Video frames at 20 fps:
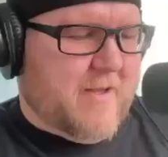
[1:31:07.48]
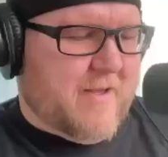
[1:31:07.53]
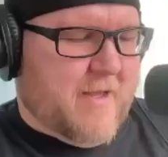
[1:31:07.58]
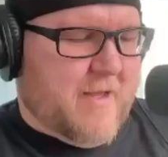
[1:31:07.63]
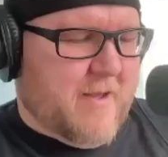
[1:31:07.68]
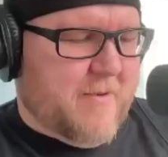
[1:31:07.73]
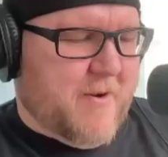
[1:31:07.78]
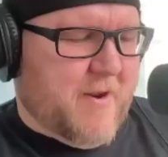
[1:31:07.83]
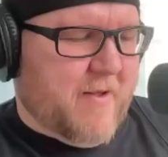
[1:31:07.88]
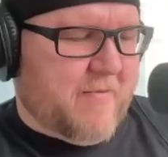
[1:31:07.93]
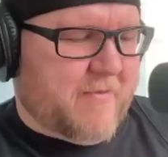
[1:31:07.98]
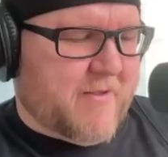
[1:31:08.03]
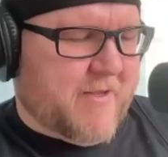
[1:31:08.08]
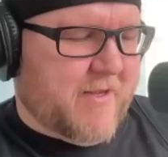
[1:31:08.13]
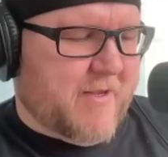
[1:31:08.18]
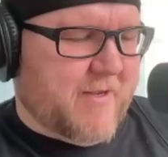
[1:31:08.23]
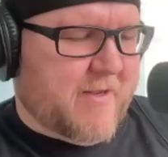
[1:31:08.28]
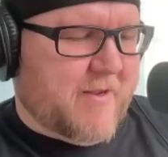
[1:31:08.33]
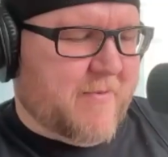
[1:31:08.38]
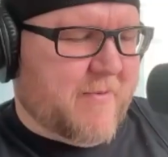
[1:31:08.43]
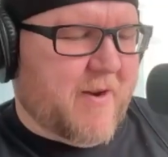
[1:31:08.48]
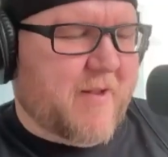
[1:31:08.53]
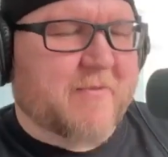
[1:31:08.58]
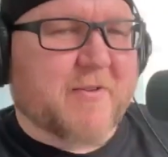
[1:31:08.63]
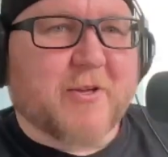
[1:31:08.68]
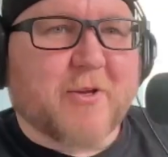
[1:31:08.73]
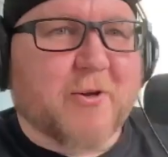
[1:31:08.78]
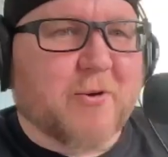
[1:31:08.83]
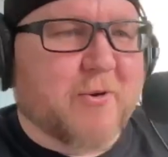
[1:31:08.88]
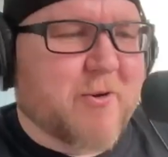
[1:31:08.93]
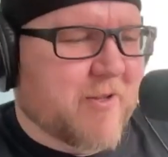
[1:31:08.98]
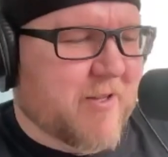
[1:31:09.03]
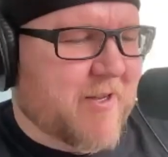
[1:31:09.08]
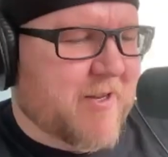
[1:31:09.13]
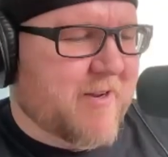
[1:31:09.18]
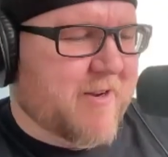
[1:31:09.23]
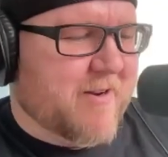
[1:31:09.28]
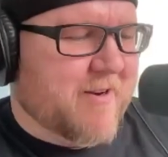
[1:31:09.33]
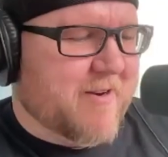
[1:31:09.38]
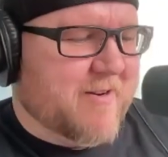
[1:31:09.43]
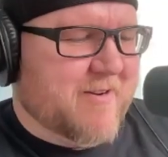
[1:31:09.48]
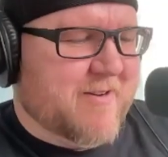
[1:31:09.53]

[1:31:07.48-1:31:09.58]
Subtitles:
I'm gonna have to Google it here.